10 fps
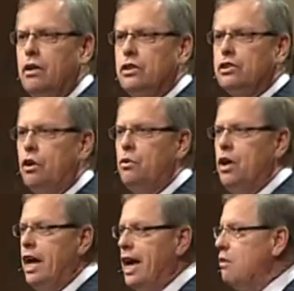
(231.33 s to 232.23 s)
So
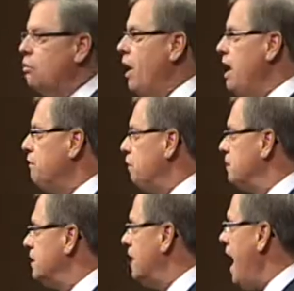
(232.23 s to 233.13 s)
he ran from
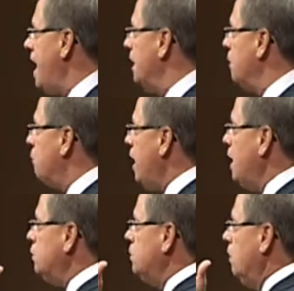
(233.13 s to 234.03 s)
his dad and ran